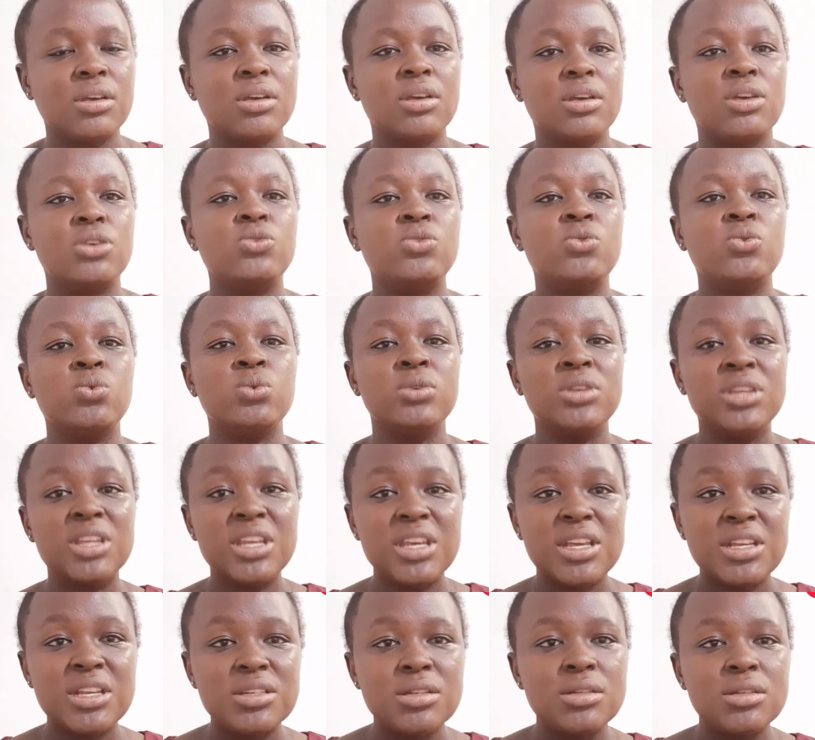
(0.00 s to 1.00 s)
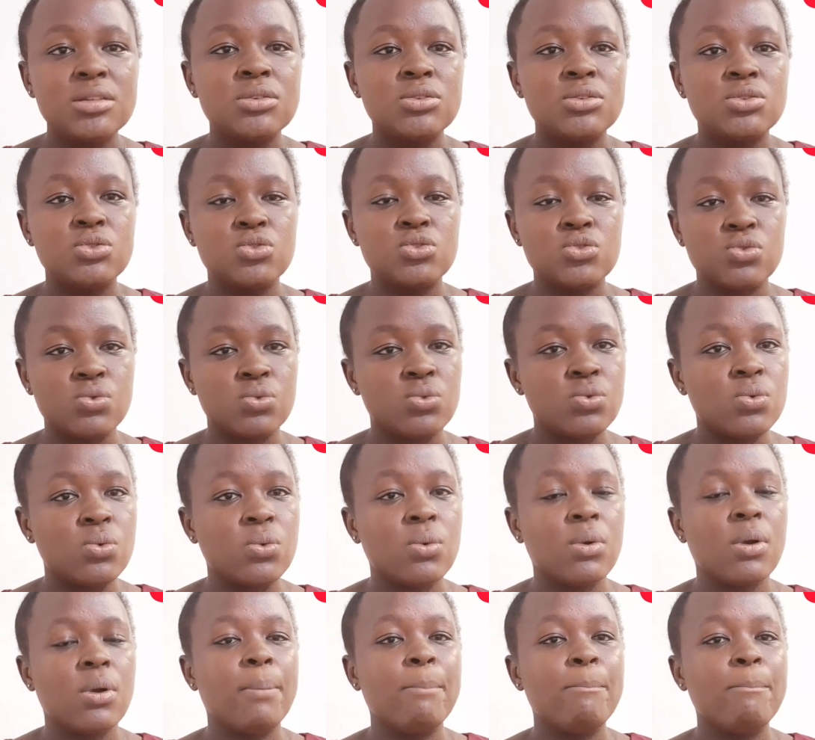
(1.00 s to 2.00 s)
You need to
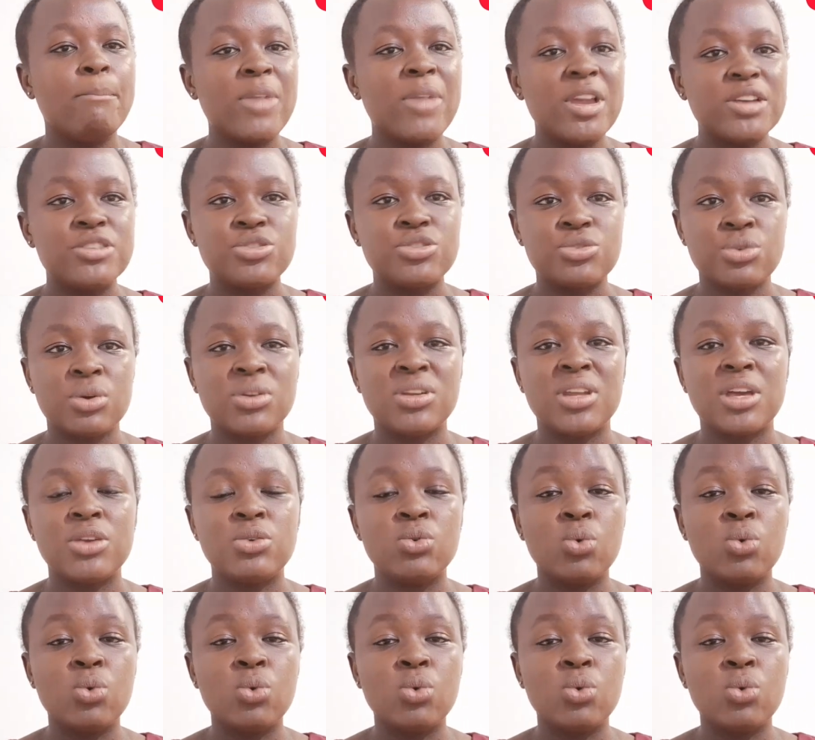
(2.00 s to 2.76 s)
make sure that you